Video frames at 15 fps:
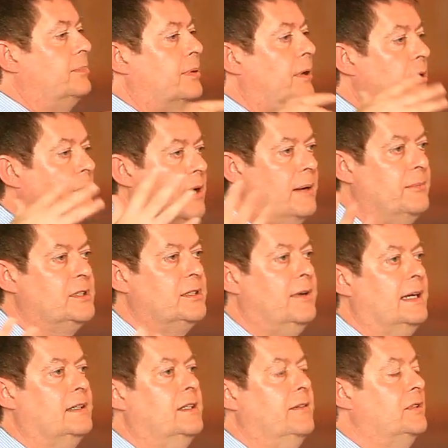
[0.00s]
programs of
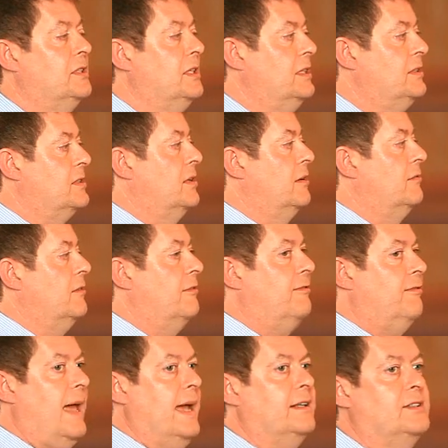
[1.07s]
activities that
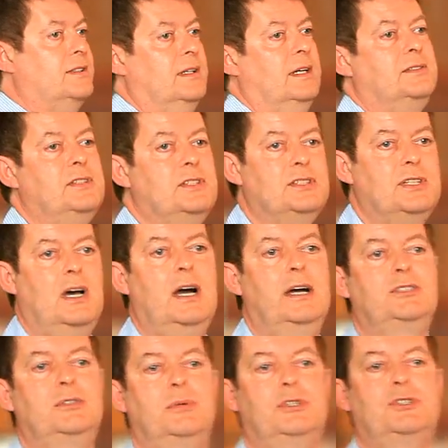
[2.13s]
reflect a
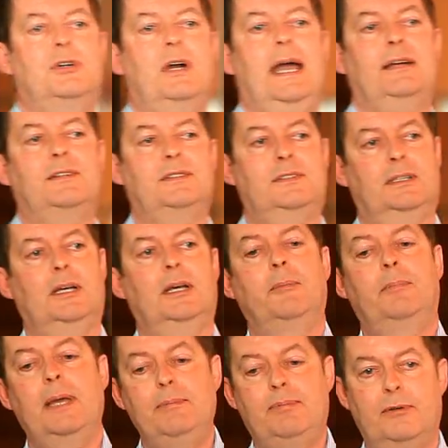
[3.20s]
desire to attract
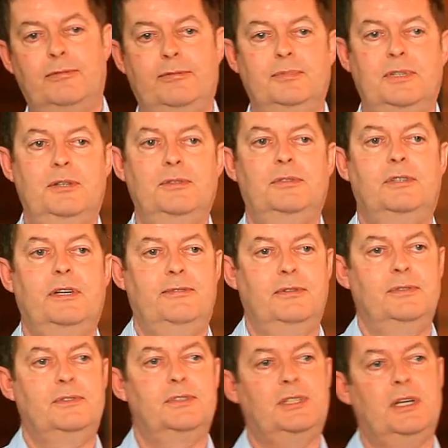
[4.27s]
people from both different